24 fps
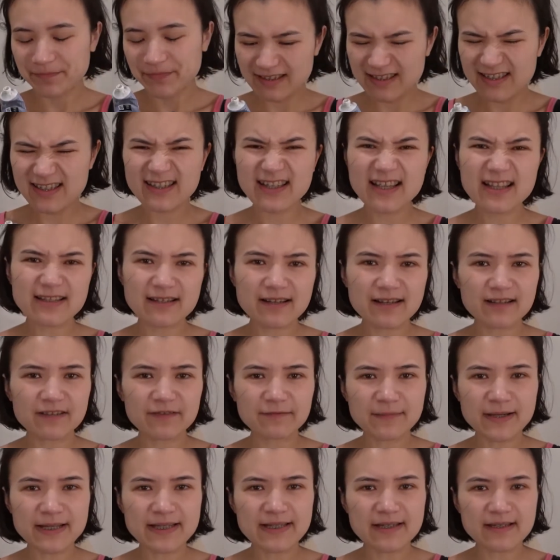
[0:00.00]
It just gets kind
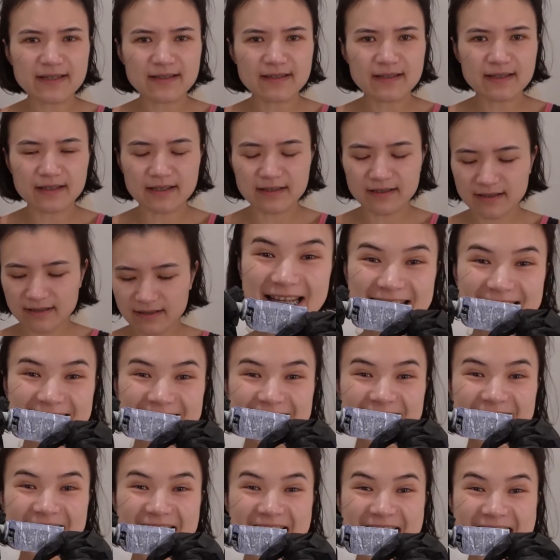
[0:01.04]
of messy, doesn't it?
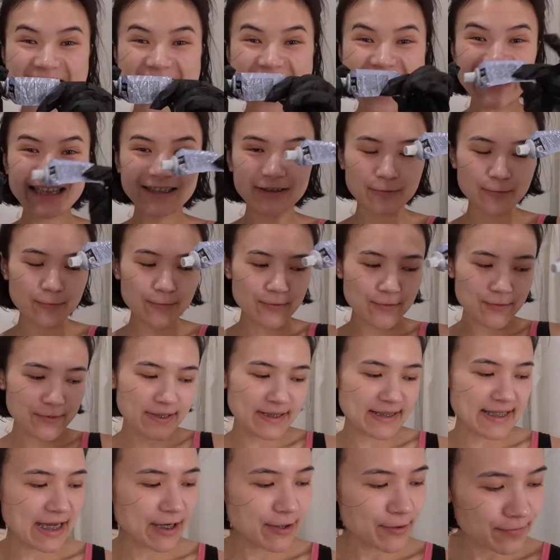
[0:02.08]
Ta-da! All
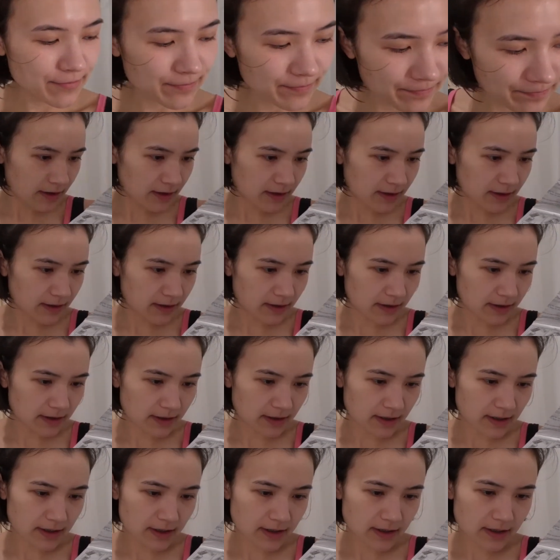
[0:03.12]
squeezed out.
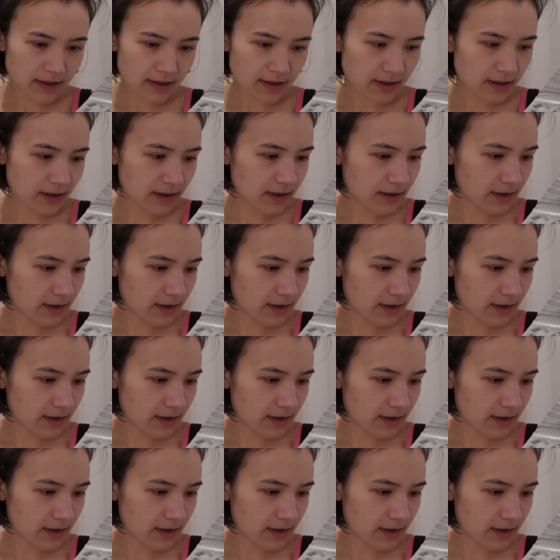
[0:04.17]
Until